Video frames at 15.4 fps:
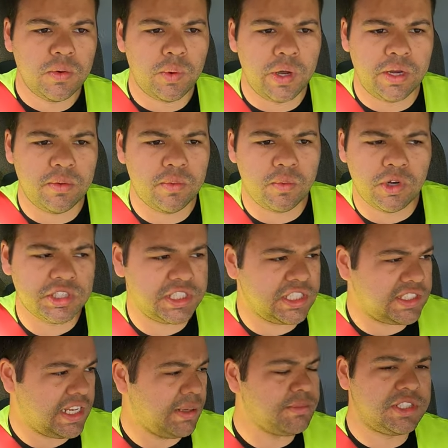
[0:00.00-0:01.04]
when once
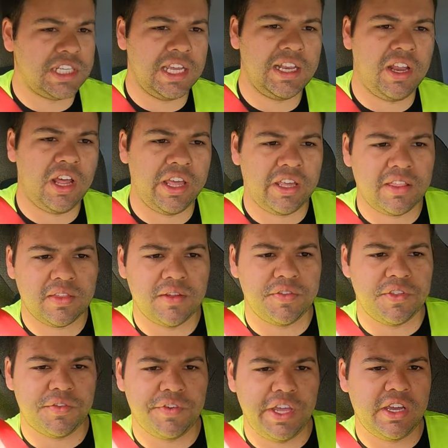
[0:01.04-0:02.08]
it's empty, and like the
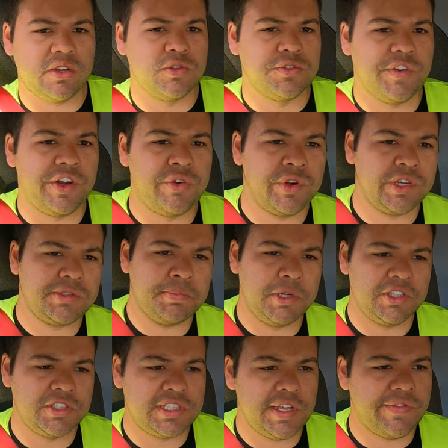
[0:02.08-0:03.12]
vehicle's very
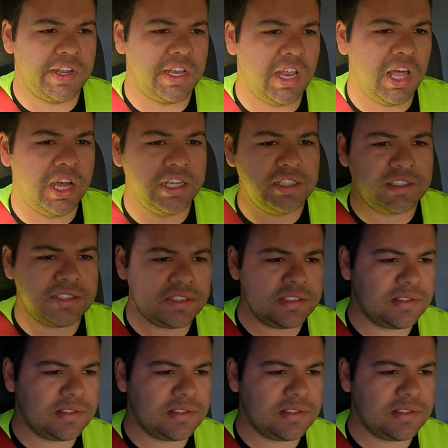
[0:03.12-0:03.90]
responsive and light,